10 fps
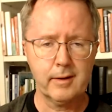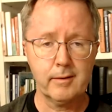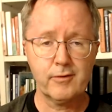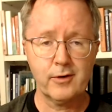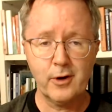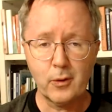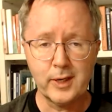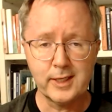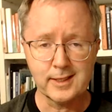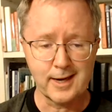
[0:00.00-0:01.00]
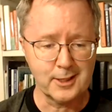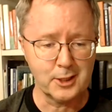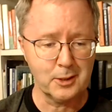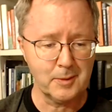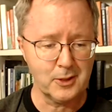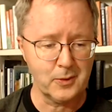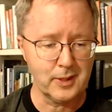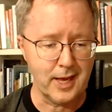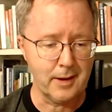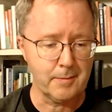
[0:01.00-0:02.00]
for no reason. I shouldn't be doing
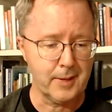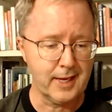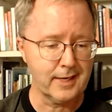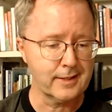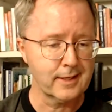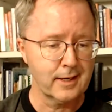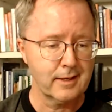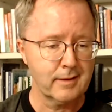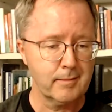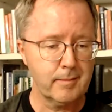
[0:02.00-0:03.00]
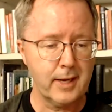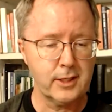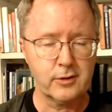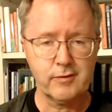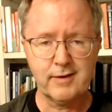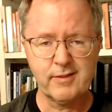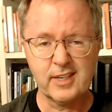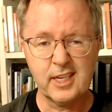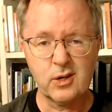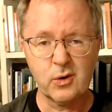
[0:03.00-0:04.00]
that because measure 5 is a
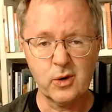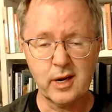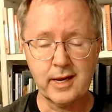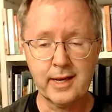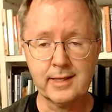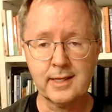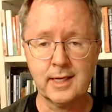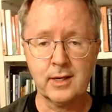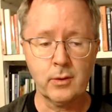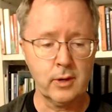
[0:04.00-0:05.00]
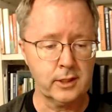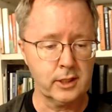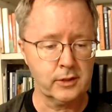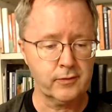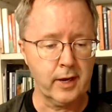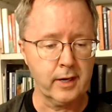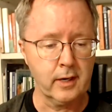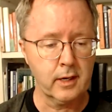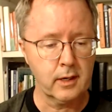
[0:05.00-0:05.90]
D chord, and I can get the D chord on just fine.